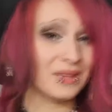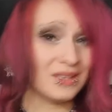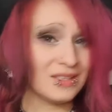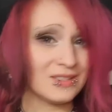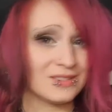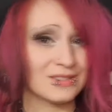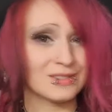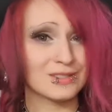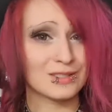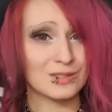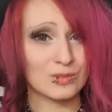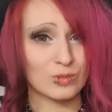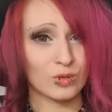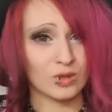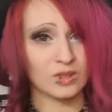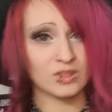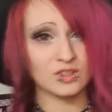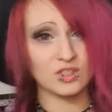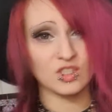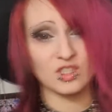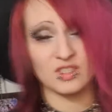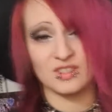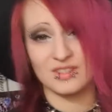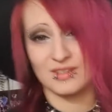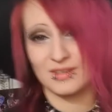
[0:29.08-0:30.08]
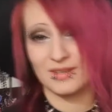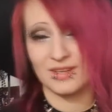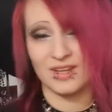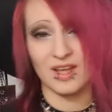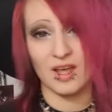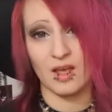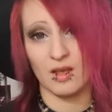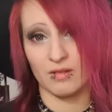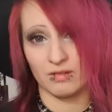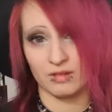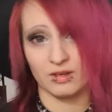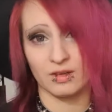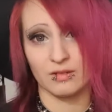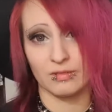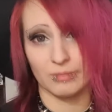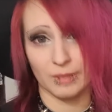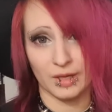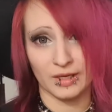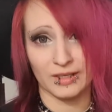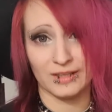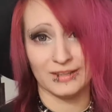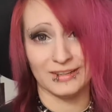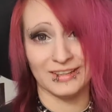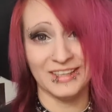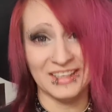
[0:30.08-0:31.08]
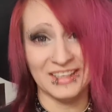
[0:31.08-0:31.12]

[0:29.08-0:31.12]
easiest one, just have enough money.